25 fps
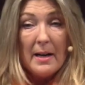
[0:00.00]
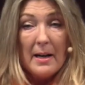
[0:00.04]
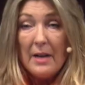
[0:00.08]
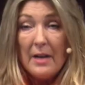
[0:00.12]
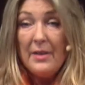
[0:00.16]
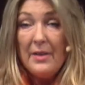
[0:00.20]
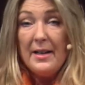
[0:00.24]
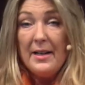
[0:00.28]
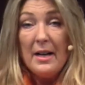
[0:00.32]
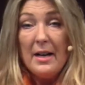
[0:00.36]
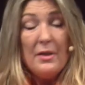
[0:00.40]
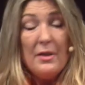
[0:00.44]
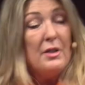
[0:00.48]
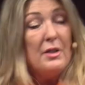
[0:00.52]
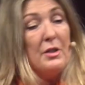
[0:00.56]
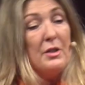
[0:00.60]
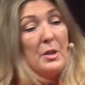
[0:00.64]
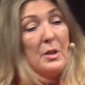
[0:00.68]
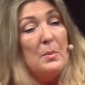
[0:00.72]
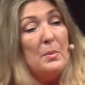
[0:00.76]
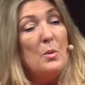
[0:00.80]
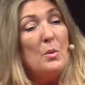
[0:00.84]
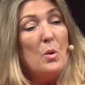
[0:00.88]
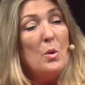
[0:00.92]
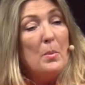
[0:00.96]
And the other
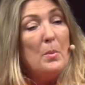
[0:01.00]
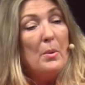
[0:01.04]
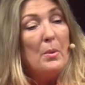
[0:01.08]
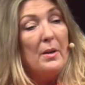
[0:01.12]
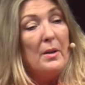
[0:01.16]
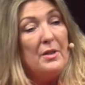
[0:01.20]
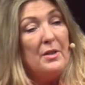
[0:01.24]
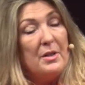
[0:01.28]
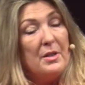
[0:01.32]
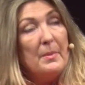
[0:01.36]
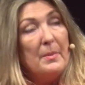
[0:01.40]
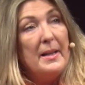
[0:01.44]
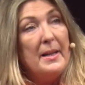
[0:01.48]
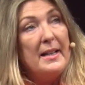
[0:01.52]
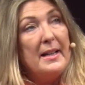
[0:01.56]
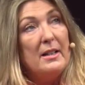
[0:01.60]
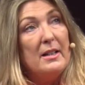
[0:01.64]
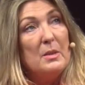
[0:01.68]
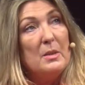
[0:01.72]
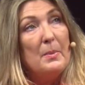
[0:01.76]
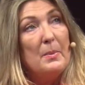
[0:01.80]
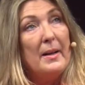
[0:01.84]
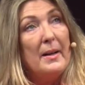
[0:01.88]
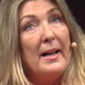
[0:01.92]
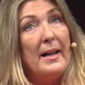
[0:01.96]
small point to make
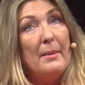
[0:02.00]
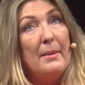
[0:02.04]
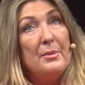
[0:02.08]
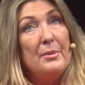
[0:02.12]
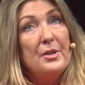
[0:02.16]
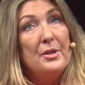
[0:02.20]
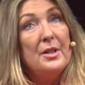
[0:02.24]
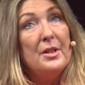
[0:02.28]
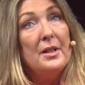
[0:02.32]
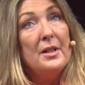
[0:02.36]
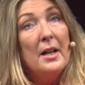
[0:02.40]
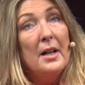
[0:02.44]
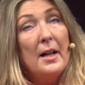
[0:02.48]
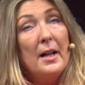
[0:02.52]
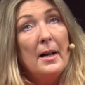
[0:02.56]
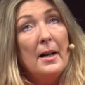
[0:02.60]
is perhaps that